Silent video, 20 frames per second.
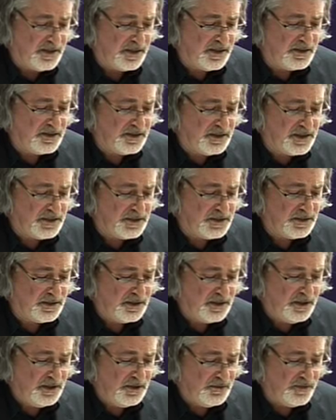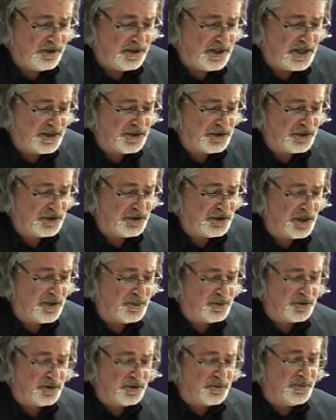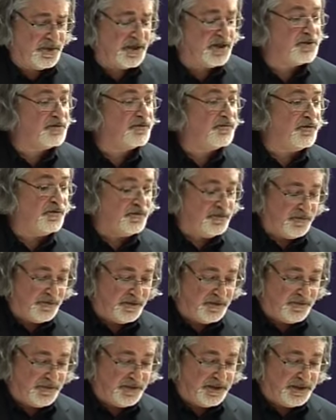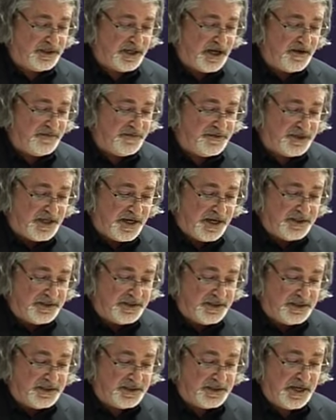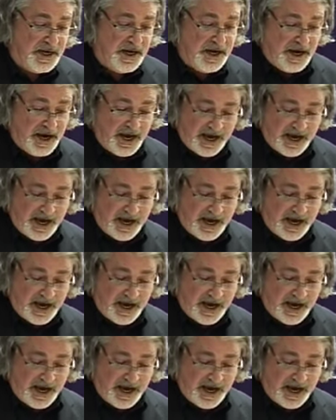think this relationship should be as fruitful for the life scientists